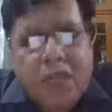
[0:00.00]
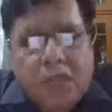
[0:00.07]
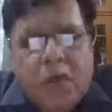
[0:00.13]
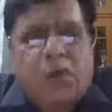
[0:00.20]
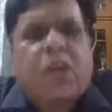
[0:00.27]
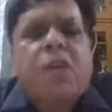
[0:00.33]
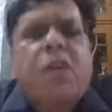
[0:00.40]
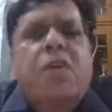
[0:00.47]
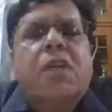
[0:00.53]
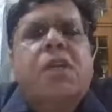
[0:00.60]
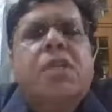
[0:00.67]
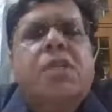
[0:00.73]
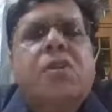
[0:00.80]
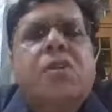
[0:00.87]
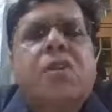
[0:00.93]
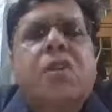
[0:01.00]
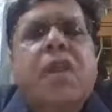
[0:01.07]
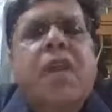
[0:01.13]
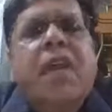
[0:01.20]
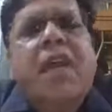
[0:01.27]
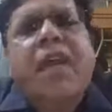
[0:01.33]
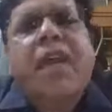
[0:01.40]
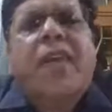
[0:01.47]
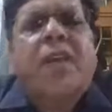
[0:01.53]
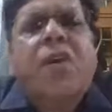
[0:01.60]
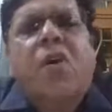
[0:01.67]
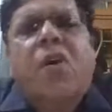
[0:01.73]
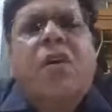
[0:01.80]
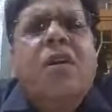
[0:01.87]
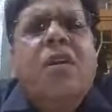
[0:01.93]
total cholesterol, and
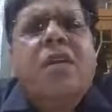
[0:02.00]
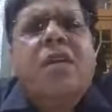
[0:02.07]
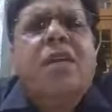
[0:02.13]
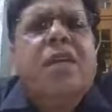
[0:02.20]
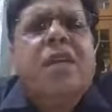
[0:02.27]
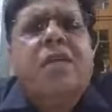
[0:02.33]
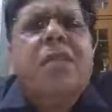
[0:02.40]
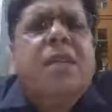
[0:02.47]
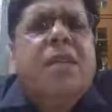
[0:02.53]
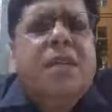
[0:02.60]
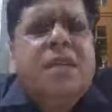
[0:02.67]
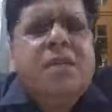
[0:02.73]
all the lipid